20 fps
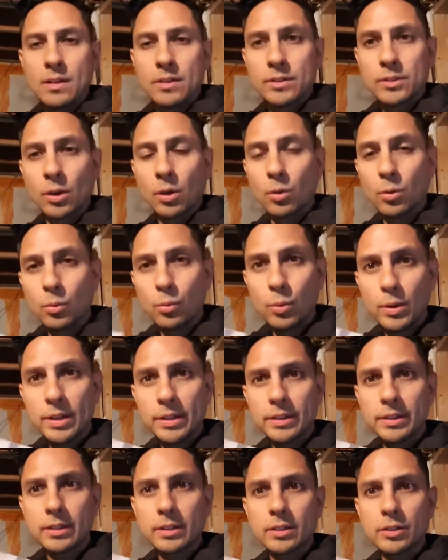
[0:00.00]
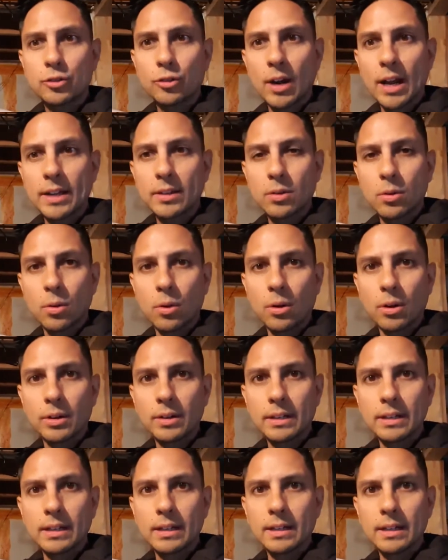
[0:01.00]
So with dry
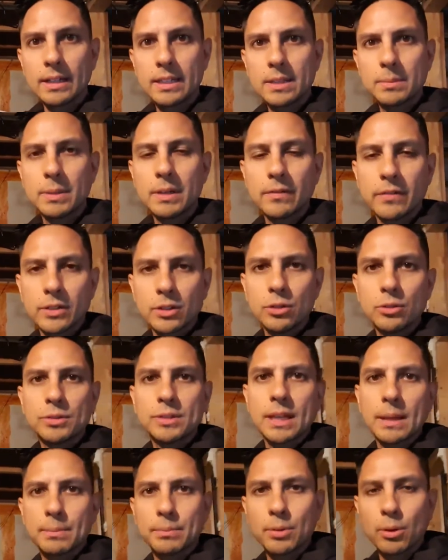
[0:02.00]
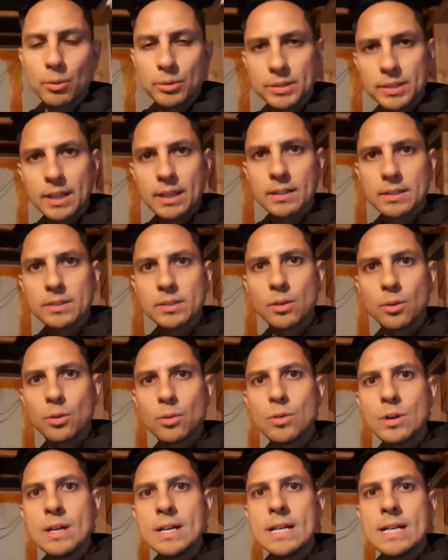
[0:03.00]
core, it's a bit of a two-step process.
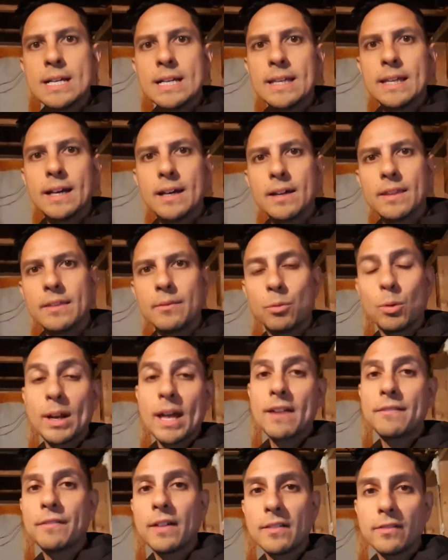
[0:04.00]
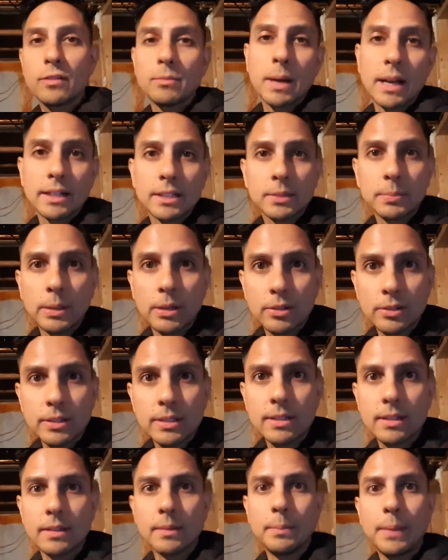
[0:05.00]
So what I find from my experience,
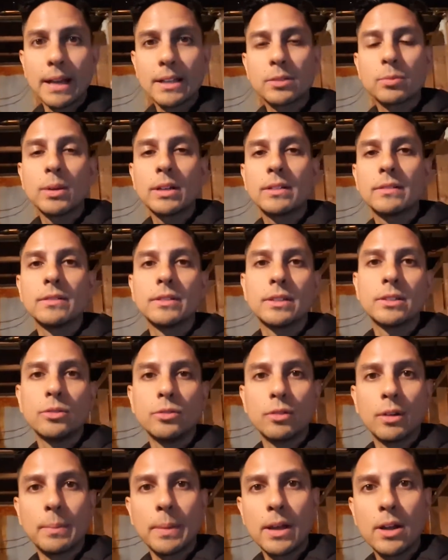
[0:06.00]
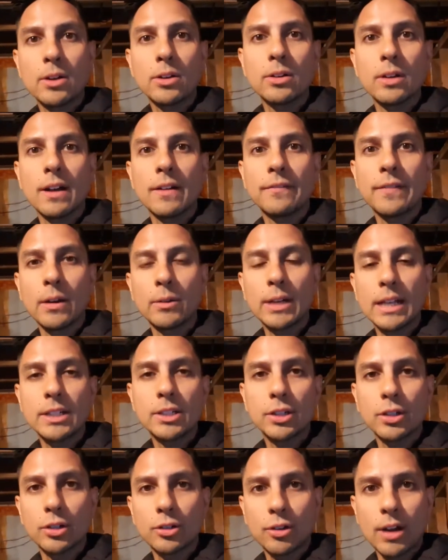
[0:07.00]
the best way to repair a
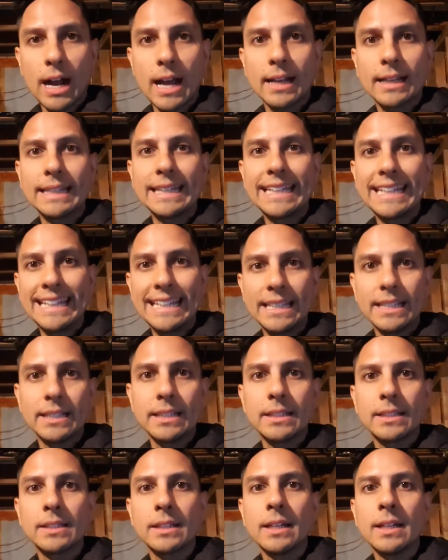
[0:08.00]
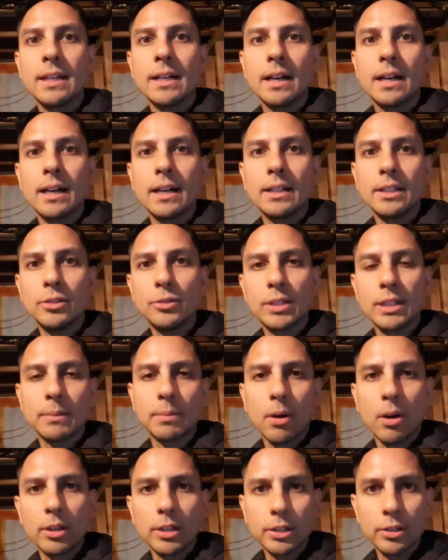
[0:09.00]
foundation crack is using a
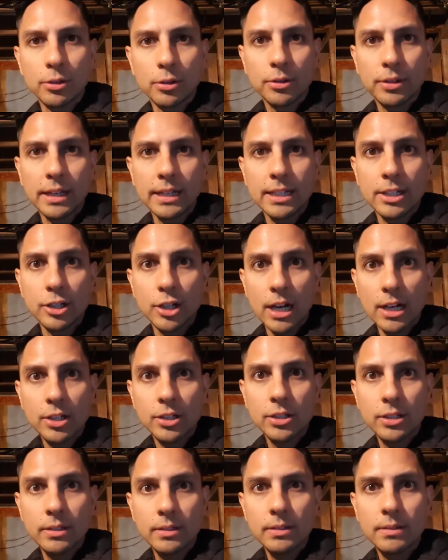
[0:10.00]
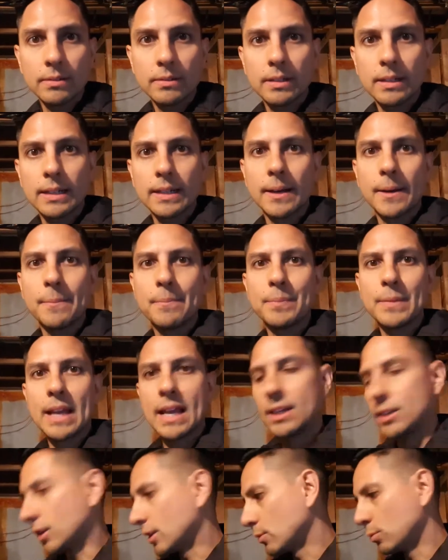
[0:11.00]
polyurethane injection.
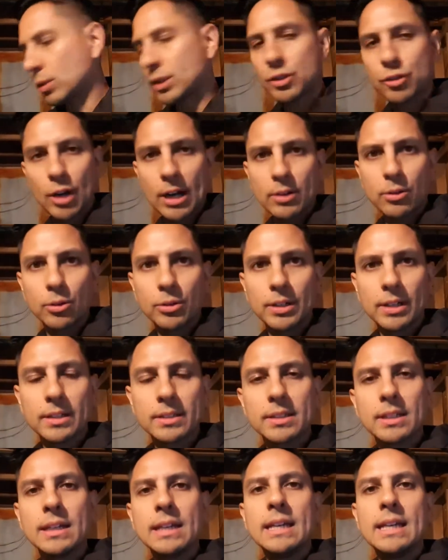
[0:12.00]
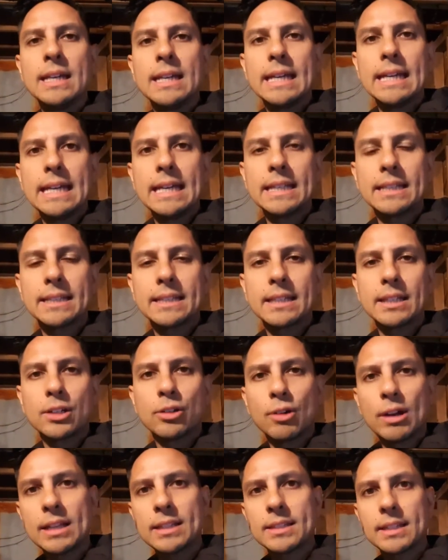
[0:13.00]
And what dry core does, it
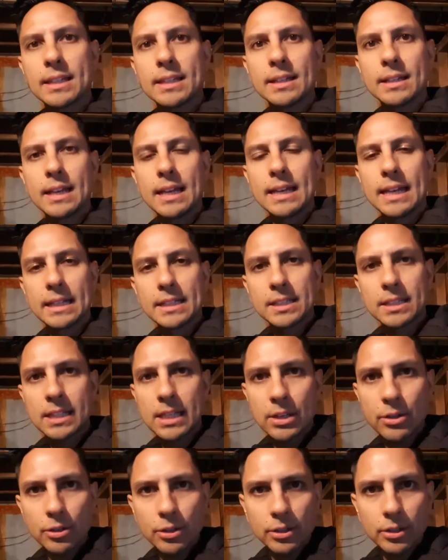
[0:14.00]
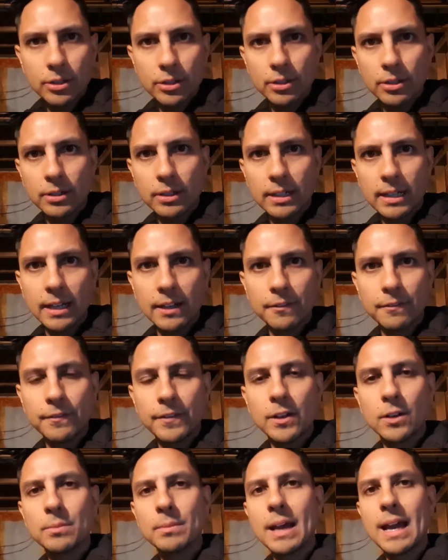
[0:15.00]
creates an exterior kind of
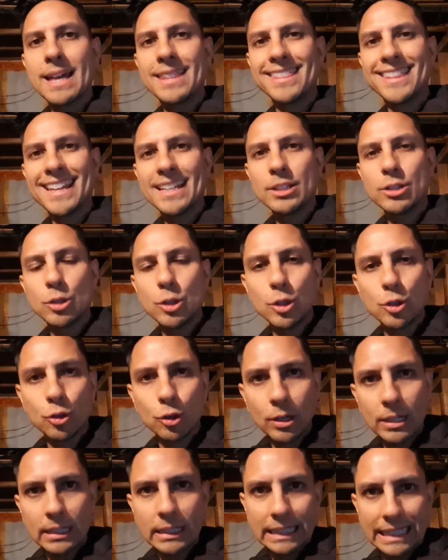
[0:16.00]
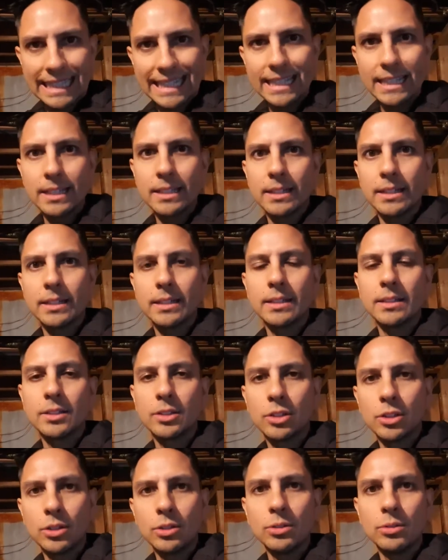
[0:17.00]
film, and then you drill in
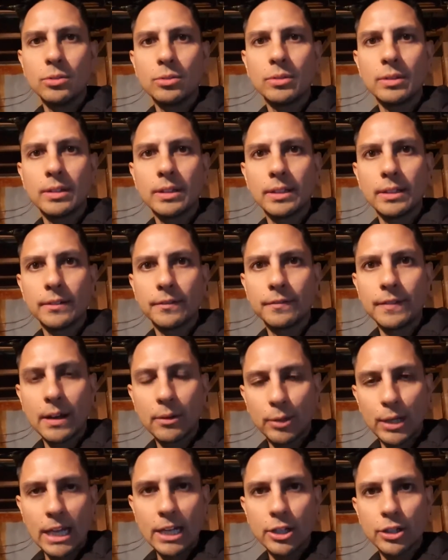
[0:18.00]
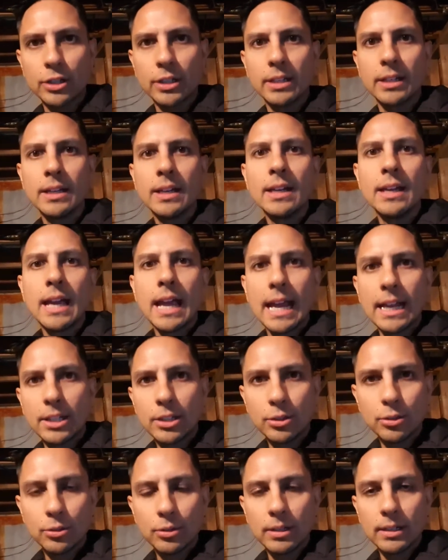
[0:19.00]
to the foundation, and
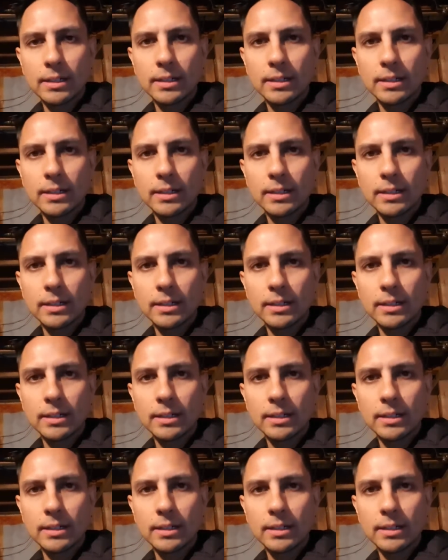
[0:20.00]
you